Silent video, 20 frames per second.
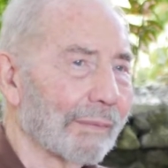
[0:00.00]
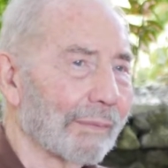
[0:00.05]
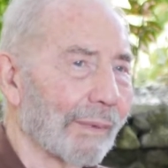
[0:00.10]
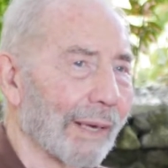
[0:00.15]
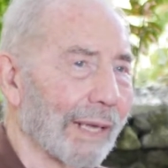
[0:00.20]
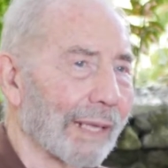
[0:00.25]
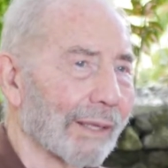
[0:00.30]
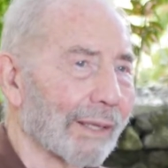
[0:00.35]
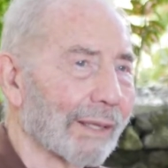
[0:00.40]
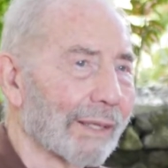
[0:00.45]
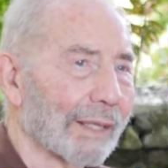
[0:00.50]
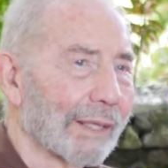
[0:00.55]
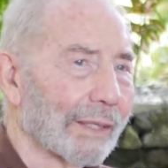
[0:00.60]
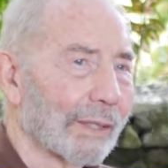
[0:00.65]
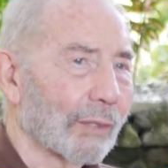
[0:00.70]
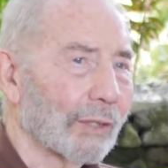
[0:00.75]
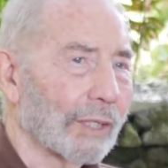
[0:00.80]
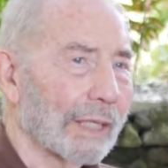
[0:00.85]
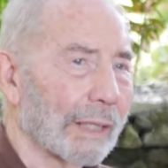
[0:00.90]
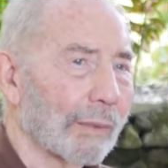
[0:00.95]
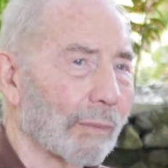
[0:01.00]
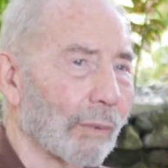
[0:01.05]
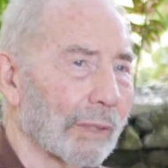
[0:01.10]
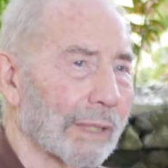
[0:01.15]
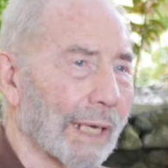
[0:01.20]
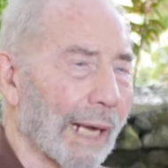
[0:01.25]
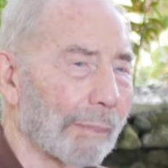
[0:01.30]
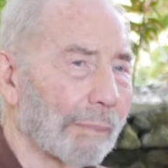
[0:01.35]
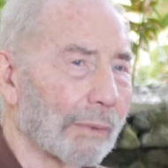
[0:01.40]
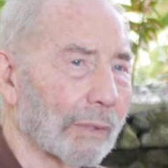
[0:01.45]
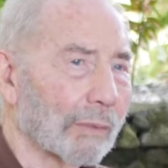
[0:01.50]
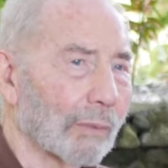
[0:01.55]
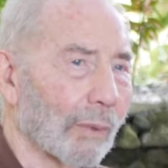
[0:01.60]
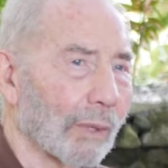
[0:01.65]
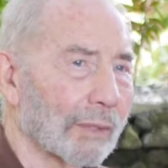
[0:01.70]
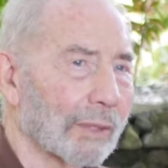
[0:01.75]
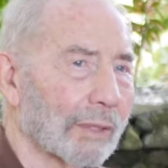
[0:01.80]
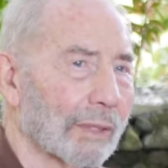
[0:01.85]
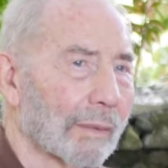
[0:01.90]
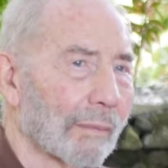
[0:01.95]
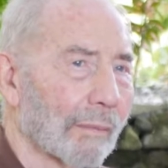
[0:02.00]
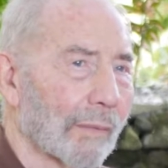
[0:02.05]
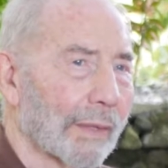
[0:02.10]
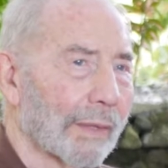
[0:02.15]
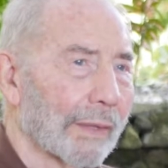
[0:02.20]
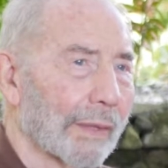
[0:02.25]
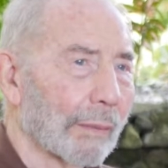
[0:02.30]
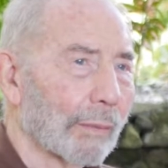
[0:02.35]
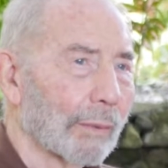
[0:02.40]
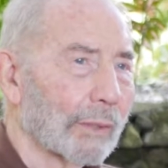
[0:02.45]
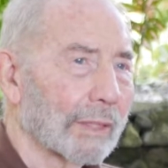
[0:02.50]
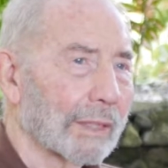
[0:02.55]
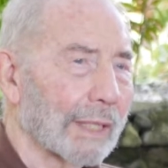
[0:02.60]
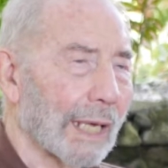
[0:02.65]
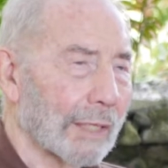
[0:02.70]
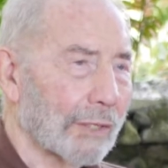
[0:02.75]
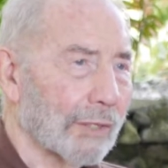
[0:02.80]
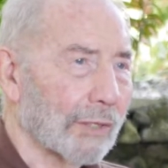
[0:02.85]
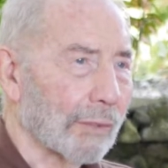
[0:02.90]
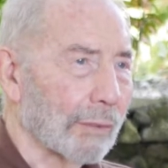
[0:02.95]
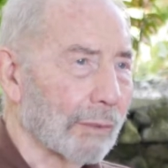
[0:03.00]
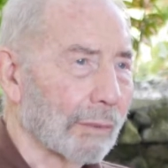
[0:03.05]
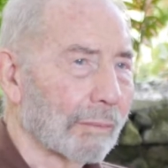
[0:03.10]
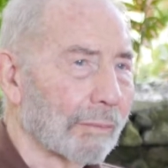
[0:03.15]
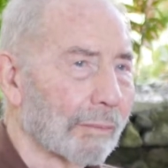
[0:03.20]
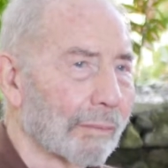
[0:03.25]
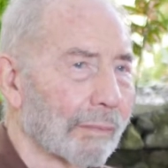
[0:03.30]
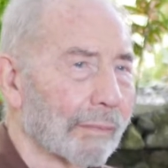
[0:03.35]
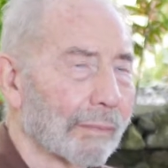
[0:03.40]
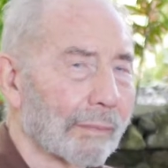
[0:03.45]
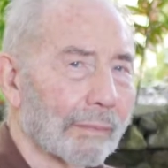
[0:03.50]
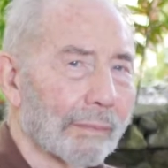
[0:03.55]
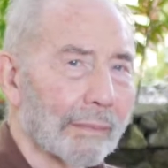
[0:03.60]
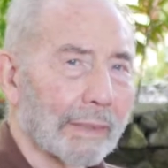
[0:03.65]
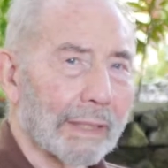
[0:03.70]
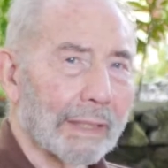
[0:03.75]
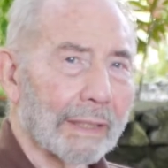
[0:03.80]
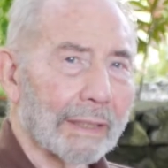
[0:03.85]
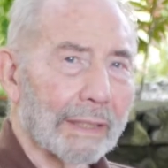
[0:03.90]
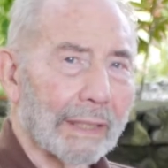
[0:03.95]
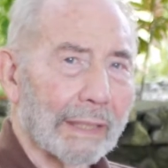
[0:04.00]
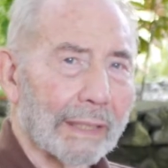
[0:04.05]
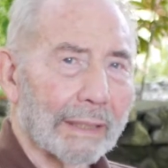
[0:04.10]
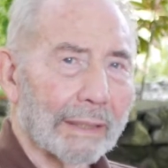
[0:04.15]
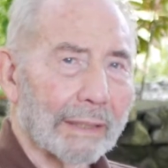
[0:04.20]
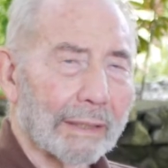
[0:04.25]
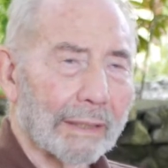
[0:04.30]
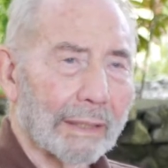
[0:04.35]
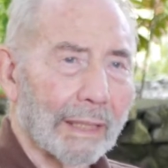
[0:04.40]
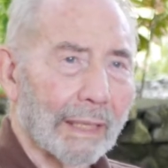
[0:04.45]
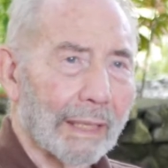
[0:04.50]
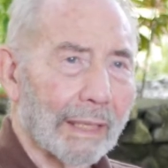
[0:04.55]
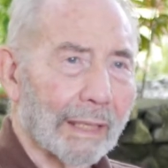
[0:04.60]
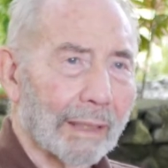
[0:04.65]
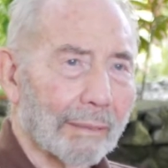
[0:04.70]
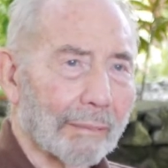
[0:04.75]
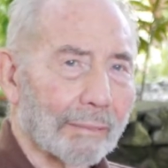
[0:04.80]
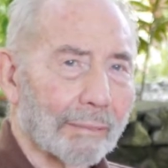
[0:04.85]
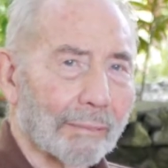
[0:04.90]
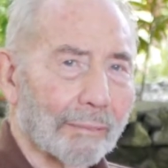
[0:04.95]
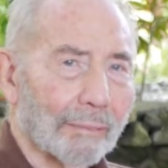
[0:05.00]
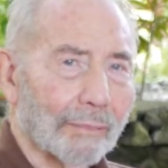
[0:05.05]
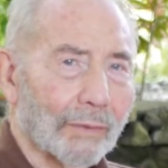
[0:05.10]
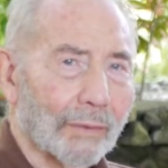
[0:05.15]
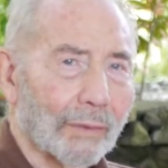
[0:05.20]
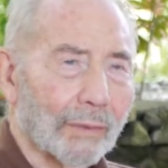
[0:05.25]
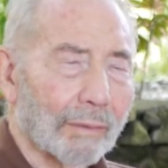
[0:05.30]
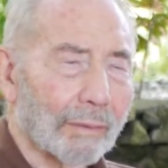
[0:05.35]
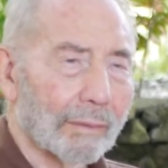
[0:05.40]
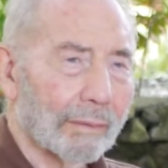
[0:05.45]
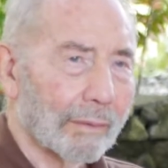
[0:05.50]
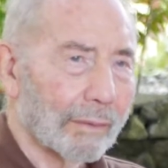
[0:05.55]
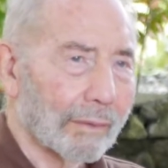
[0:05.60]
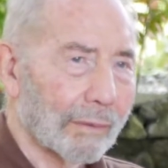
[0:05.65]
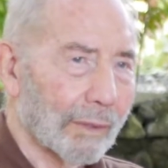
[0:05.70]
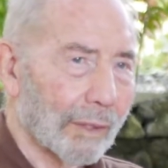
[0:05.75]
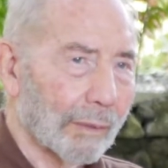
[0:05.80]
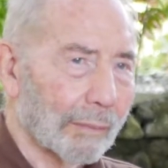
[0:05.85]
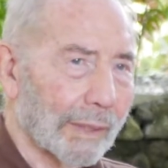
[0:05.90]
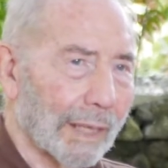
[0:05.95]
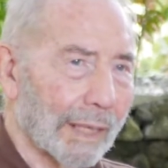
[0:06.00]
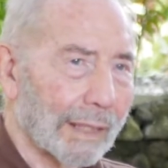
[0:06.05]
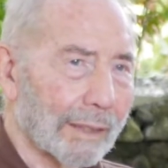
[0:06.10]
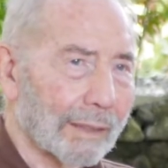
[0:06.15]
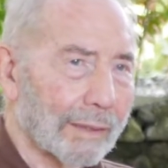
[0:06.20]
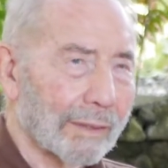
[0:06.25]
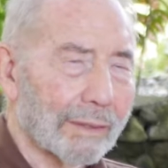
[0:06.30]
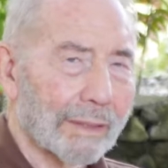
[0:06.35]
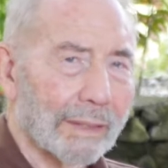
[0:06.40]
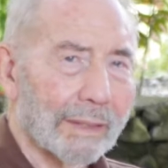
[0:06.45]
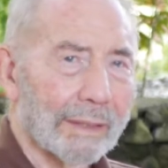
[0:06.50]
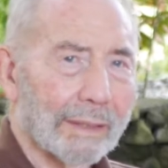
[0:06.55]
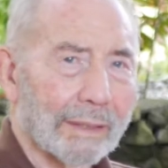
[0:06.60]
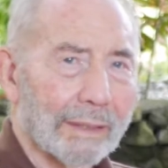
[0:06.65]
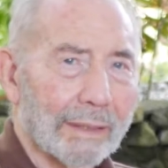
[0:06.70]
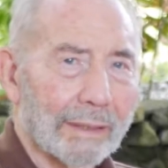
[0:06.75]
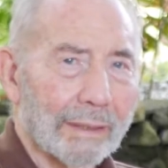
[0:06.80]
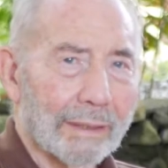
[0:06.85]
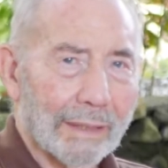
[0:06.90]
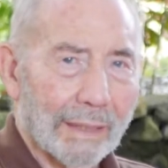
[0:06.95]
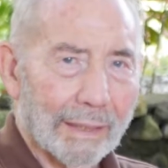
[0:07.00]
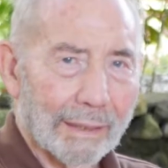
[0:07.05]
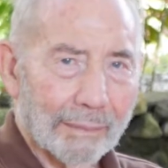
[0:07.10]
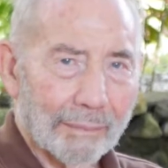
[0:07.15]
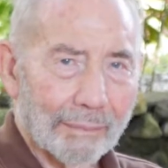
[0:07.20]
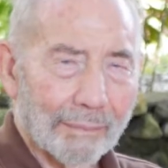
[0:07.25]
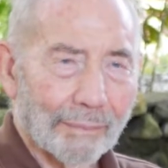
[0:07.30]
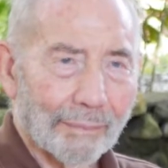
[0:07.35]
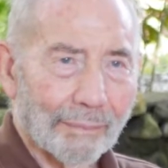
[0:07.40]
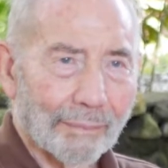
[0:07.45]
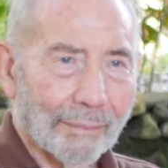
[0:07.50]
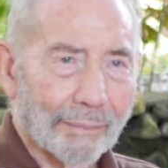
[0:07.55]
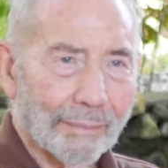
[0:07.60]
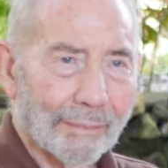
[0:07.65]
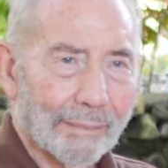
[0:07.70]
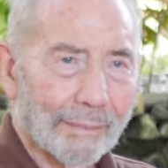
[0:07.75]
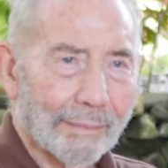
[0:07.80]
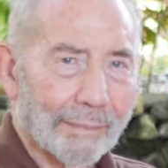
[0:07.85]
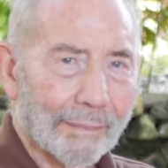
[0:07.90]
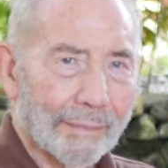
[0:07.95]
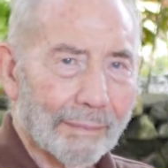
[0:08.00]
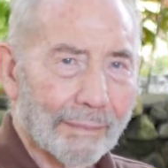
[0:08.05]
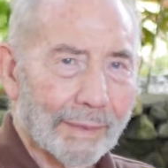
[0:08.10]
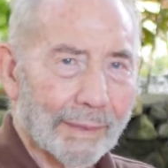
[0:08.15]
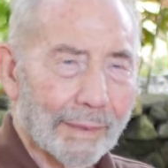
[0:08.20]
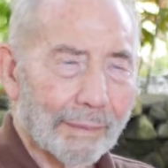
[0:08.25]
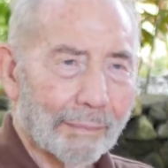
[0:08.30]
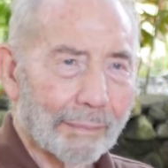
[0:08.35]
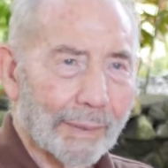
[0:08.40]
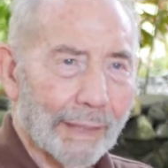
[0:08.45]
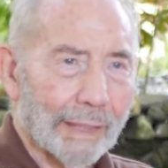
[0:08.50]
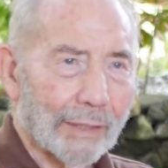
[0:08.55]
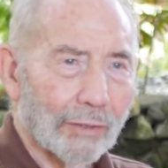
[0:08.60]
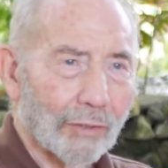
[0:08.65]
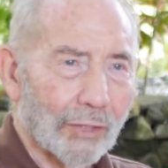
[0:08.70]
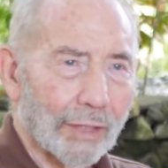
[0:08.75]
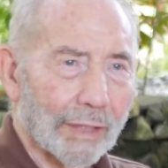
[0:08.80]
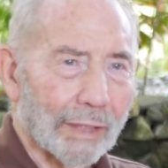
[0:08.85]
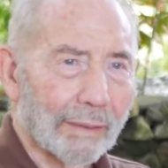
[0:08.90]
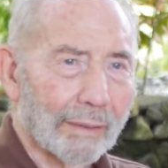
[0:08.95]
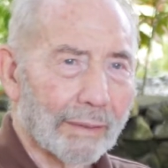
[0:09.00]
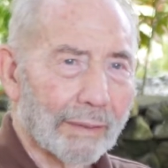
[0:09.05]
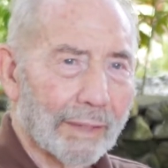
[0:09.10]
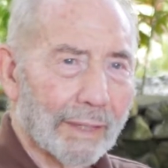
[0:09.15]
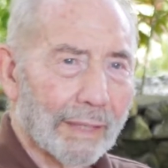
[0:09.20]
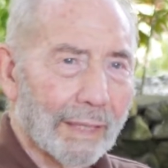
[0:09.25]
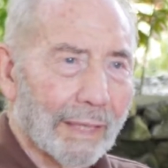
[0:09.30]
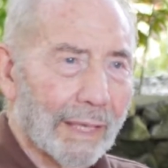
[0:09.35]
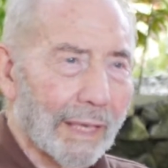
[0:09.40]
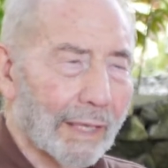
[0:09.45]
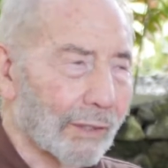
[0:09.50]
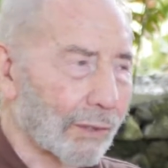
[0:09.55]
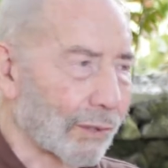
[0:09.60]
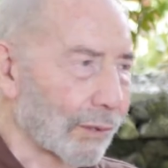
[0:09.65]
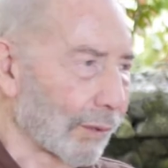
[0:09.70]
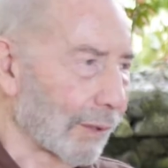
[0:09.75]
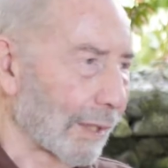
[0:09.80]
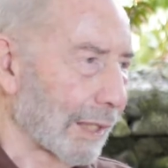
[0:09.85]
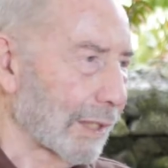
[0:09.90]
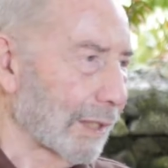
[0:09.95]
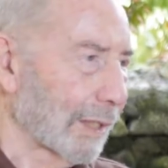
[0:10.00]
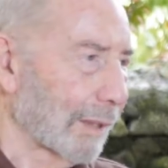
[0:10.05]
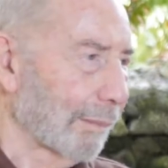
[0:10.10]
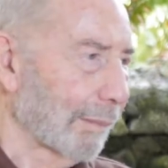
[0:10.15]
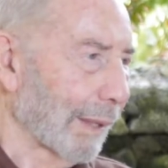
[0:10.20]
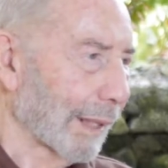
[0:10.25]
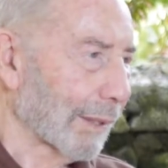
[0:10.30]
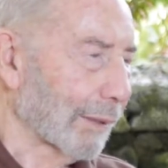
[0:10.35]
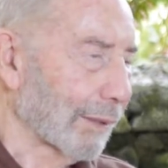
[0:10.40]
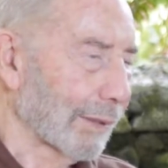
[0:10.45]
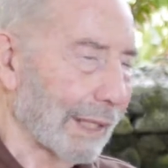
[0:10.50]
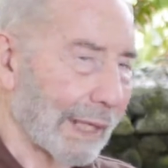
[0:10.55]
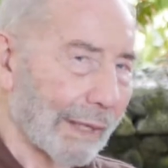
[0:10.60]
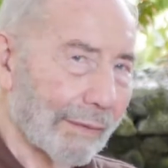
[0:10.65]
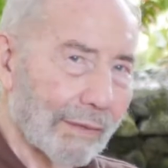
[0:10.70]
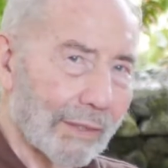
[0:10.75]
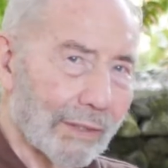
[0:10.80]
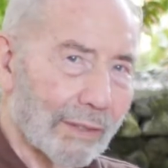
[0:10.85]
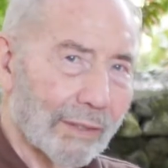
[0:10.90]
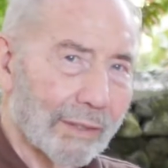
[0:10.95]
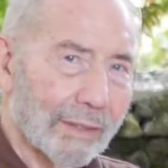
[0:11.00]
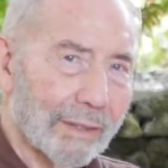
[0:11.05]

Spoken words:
Well, you see, what happened was there was Tassil in Solomon Islands and in PNG. And so there's Michael Davis.